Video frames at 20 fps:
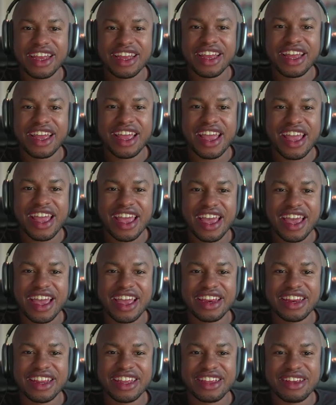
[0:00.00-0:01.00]

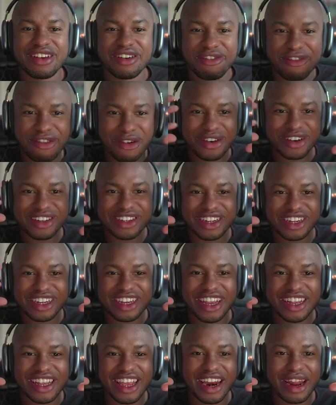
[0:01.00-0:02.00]
and you're forced to
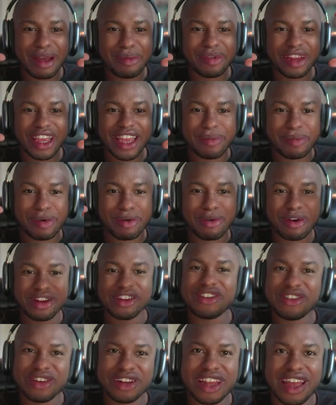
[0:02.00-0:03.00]
get that update. But once
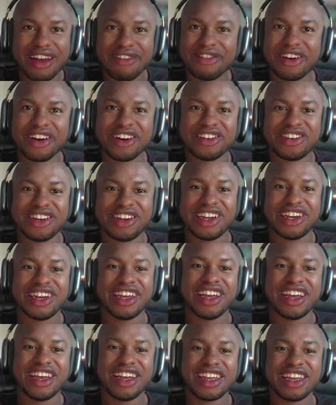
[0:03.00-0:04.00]
you're on that version,
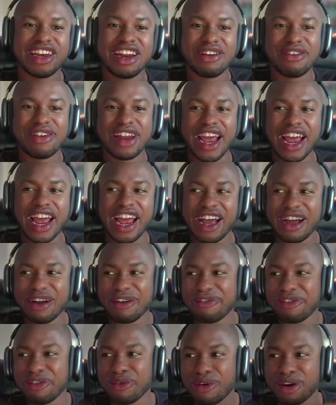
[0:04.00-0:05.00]
now
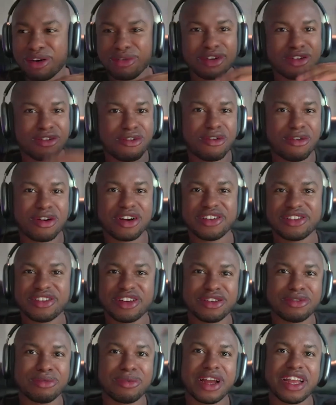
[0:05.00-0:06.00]
if you want to record a
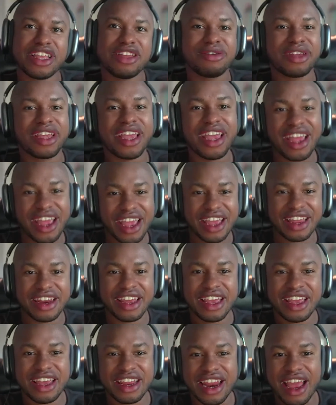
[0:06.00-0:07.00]
certain way, you can.
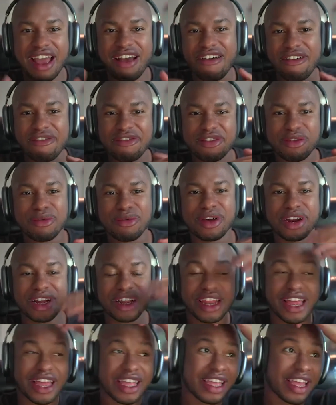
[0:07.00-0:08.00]
Now, if you want
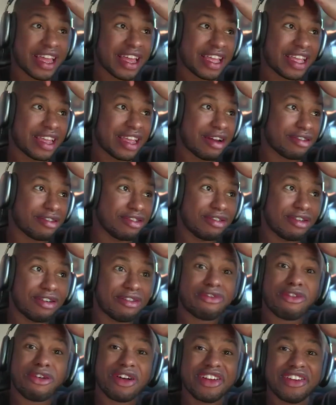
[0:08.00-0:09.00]
to do a
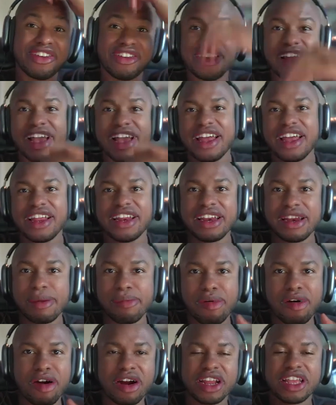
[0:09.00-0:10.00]
voice chat in a
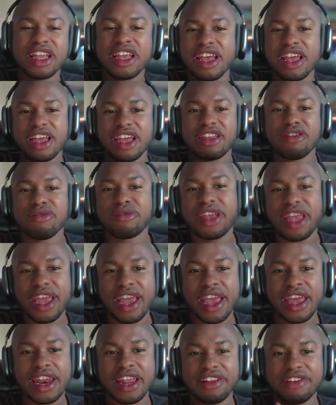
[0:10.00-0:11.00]
party, you
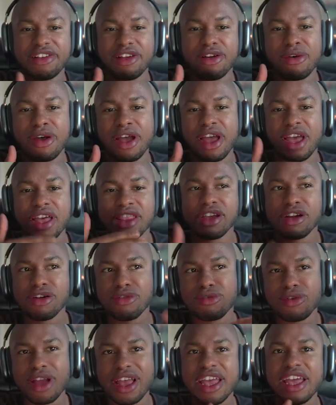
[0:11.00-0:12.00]
can. And so
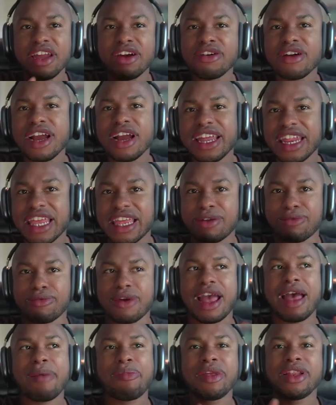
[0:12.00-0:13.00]
they're iterating
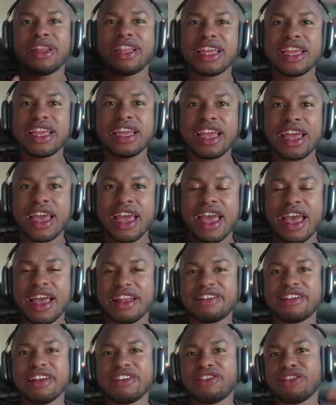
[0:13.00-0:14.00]
rapidly
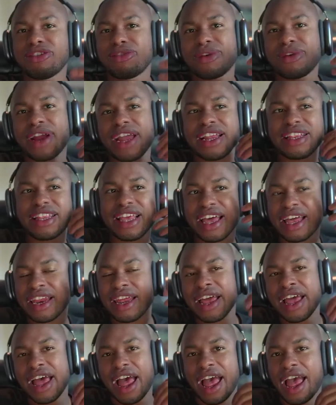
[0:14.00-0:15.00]
at such a rate that
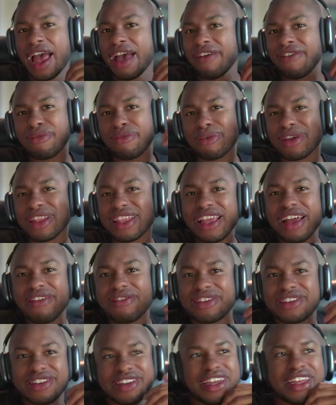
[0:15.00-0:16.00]
I haven't really
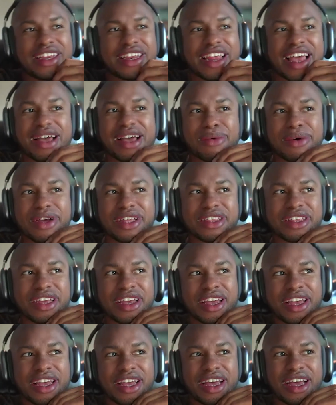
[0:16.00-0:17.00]
ever seen that with
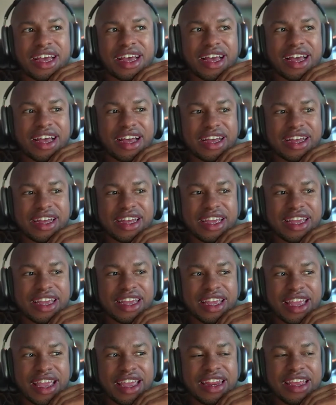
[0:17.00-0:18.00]

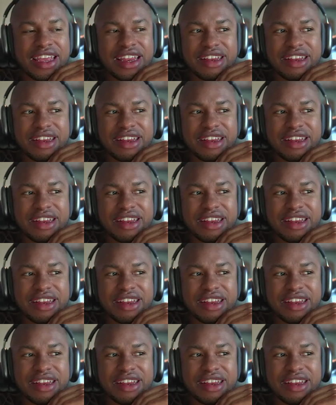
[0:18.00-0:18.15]
any